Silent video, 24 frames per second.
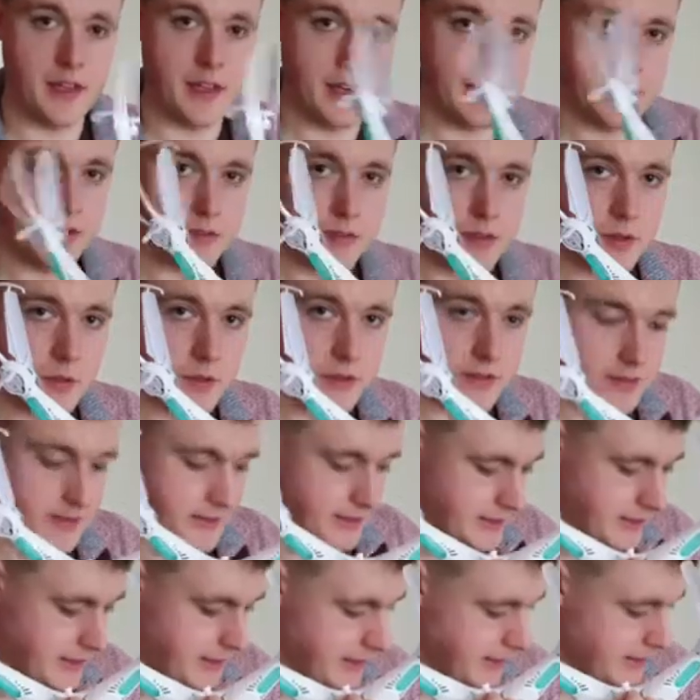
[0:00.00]
And if you want to
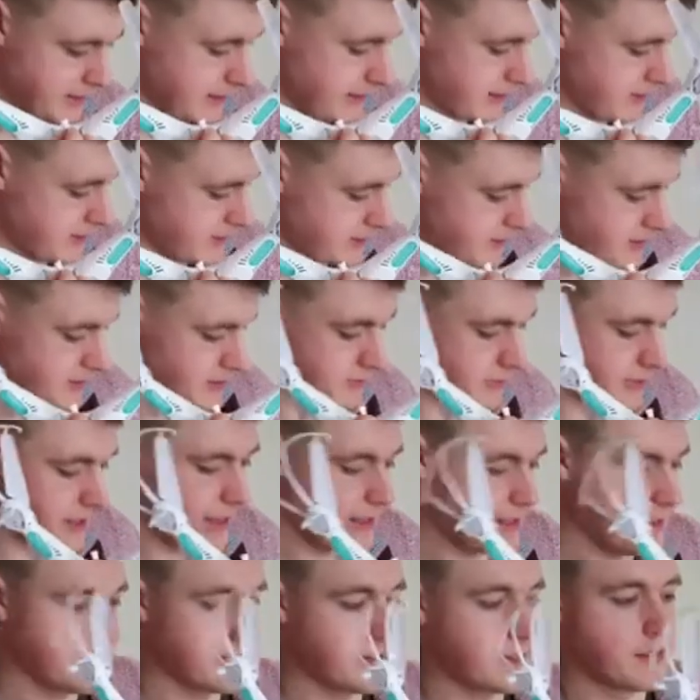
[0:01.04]
connect that to the
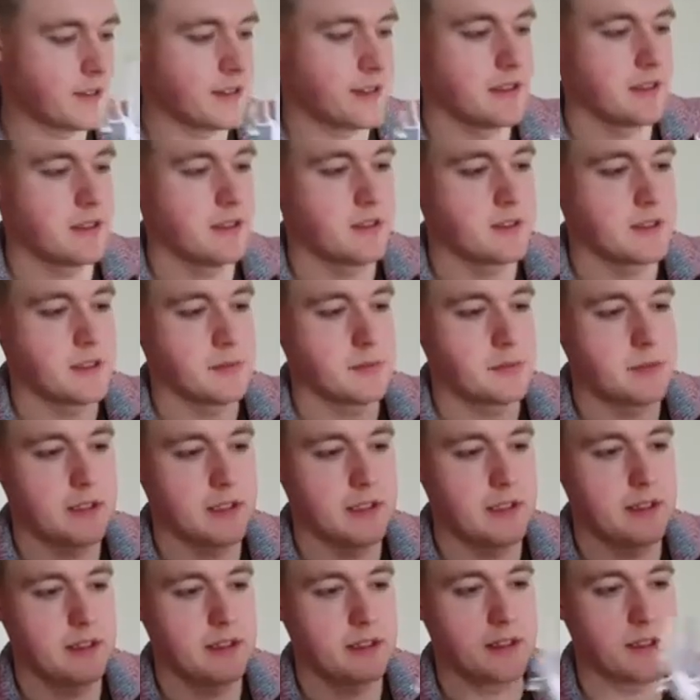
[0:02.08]
mains, you
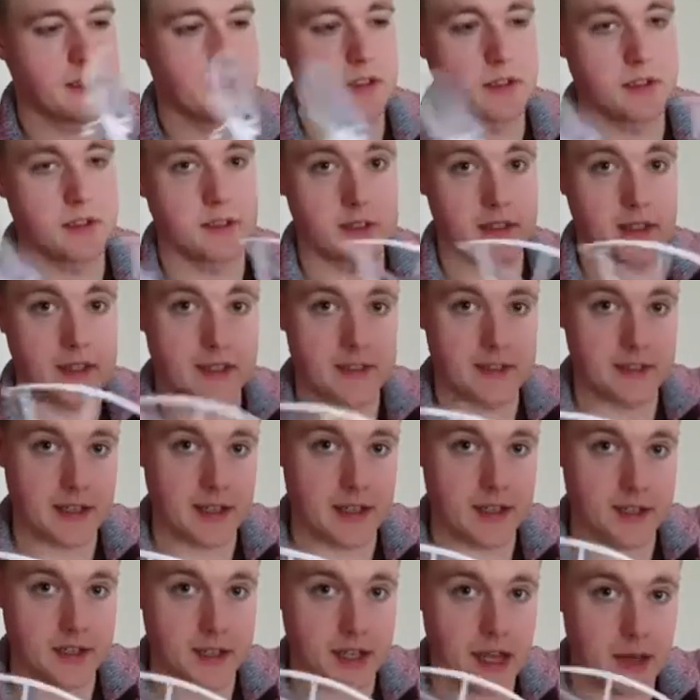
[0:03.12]
simply use the
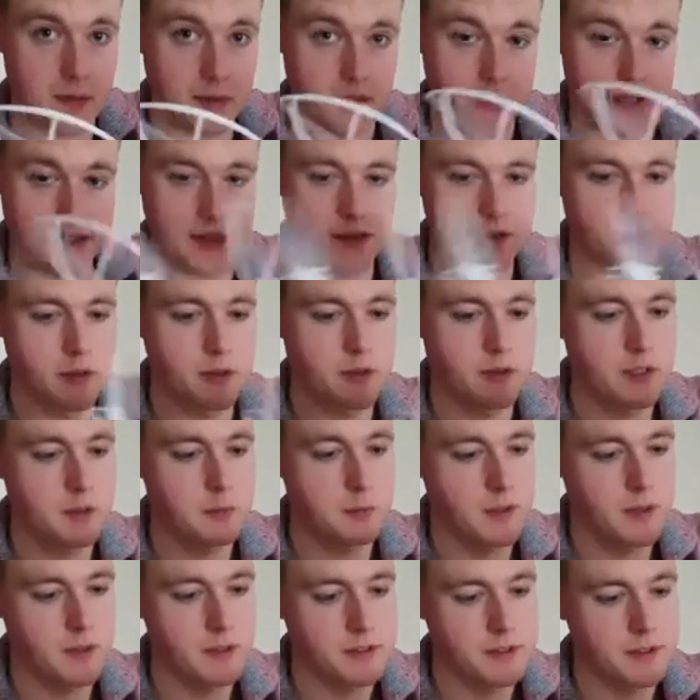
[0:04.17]
attached cable they give you in the
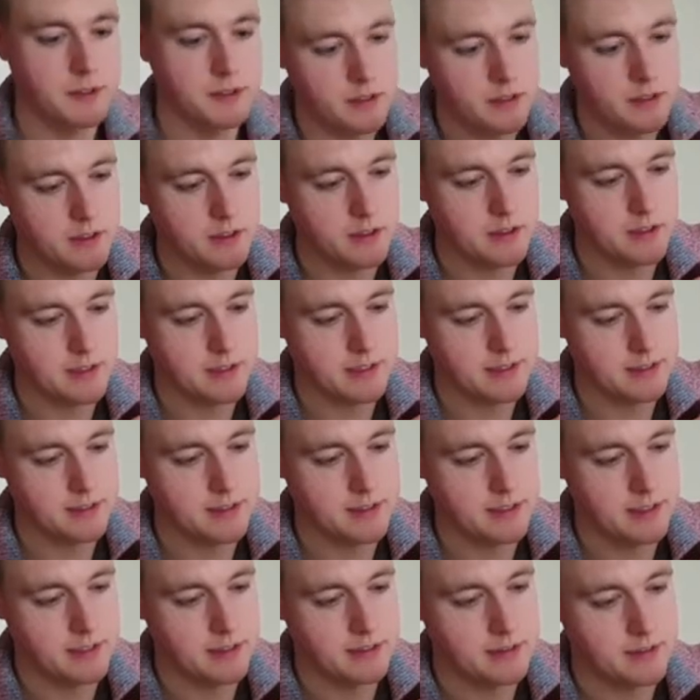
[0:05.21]
box. You connect it
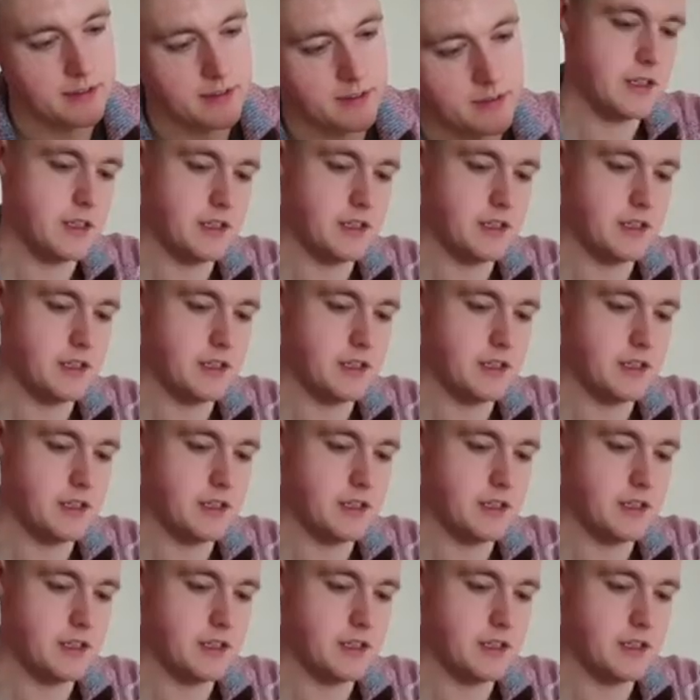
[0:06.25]
in.